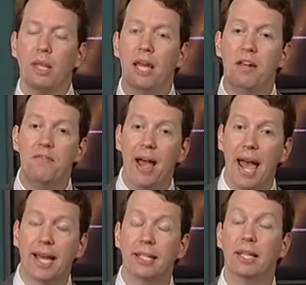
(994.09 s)
And in
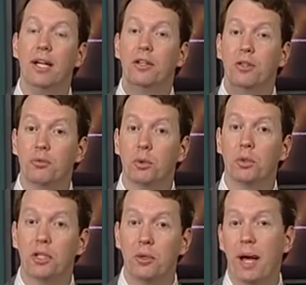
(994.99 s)
fact, the
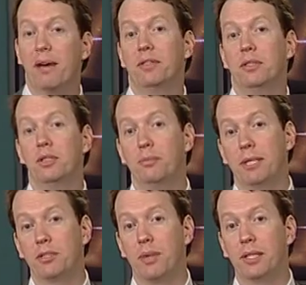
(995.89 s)
rule that you have in
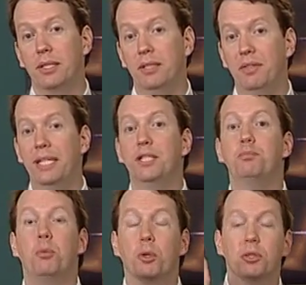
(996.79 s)
special relativity is
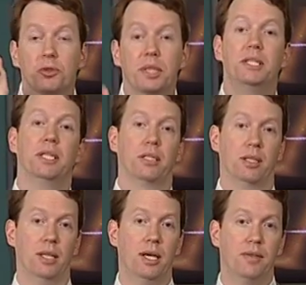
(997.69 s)
more stringent
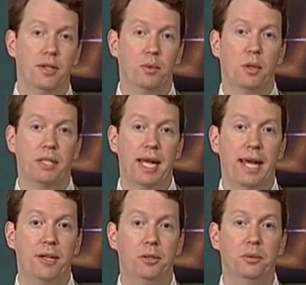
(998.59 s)
than the one that
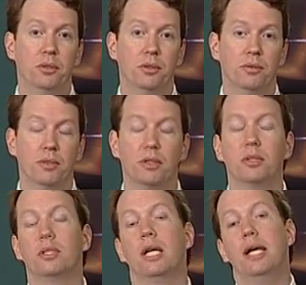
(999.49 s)
had in Newton's universe.